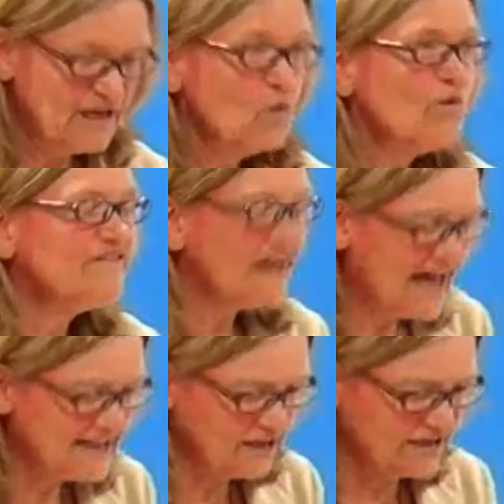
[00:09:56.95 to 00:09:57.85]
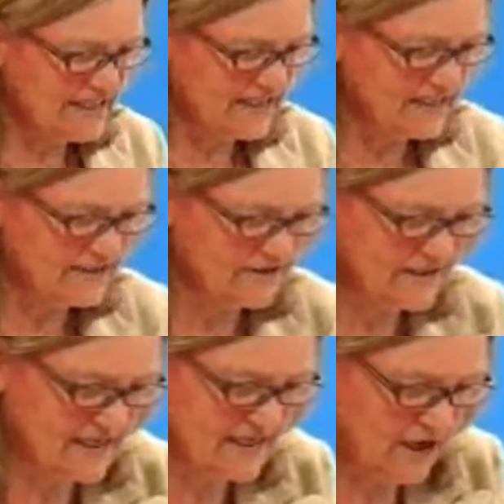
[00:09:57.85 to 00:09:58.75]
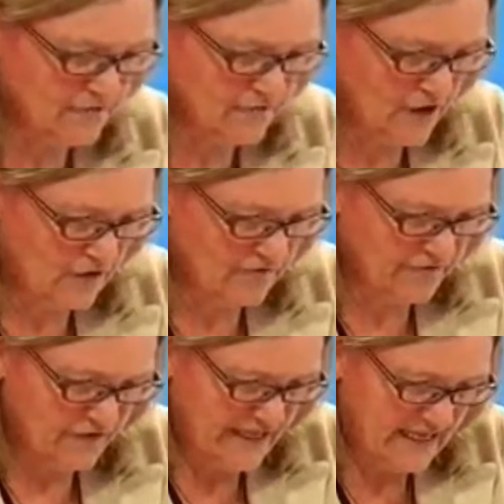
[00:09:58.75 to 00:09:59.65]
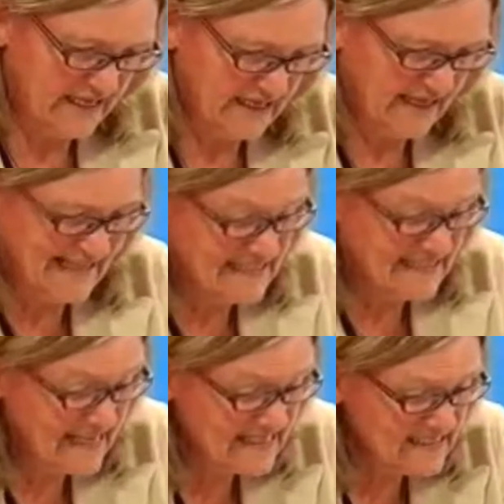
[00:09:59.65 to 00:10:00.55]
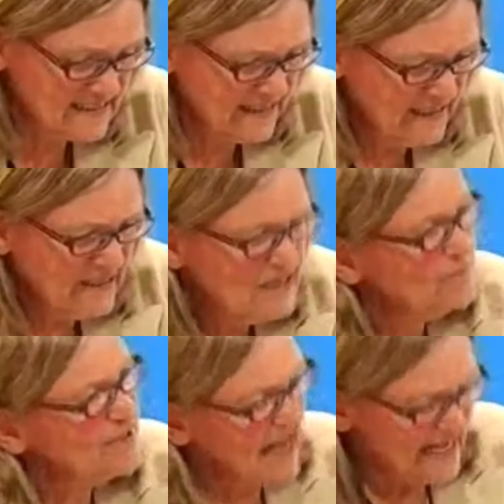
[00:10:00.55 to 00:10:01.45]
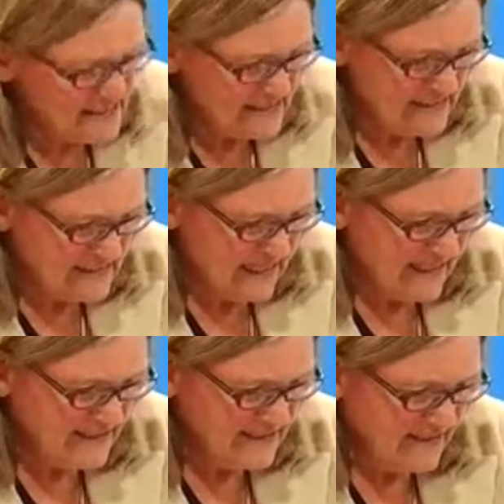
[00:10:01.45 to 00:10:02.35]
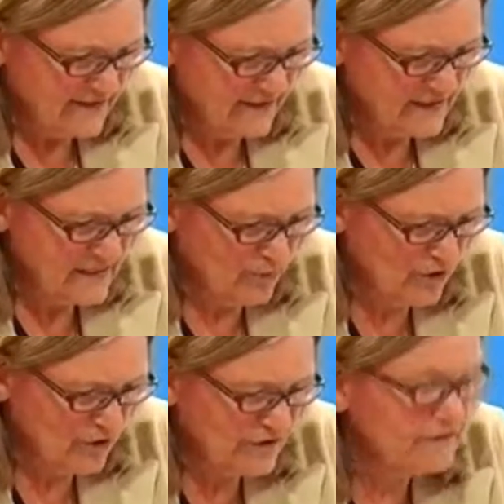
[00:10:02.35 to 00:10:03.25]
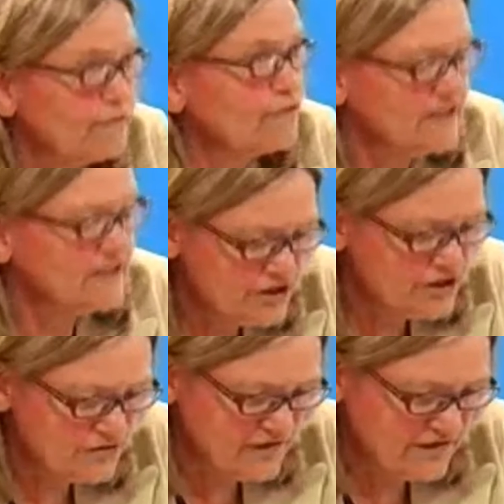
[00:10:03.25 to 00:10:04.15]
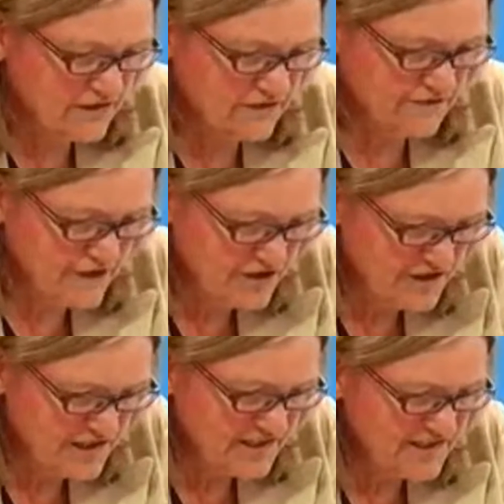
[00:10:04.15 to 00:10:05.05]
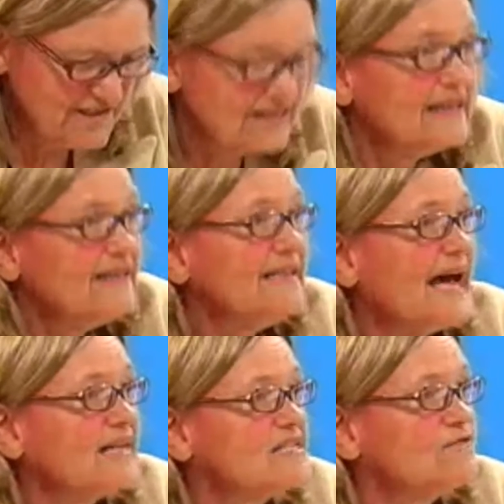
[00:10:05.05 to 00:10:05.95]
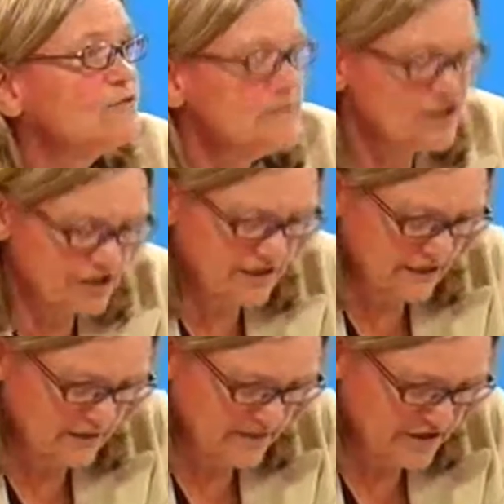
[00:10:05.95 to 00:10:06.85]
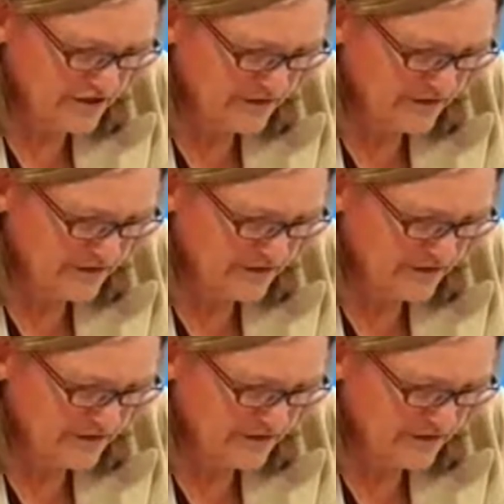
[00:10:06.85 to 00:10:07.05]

We've had our decade of excess, But as a society, I think it's important the issues, the deficiencies, the acts of omission and commission